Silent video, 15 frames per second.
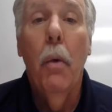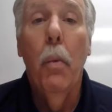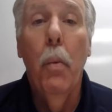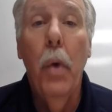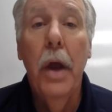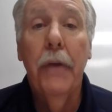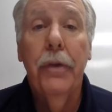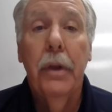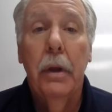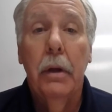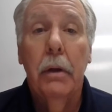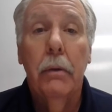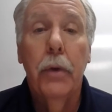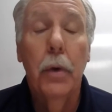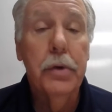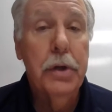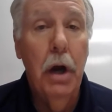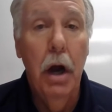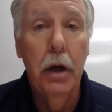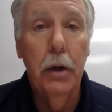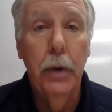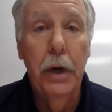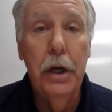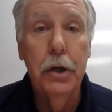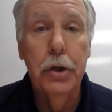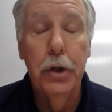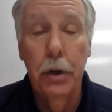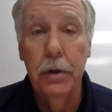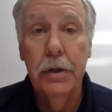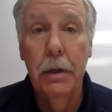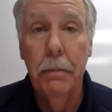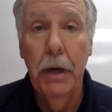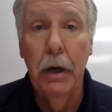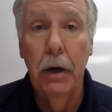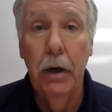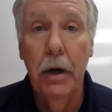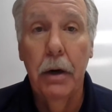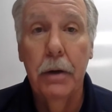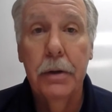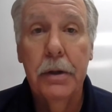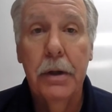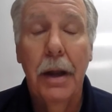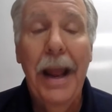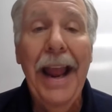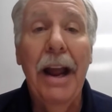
with those concrete Jersey barriers,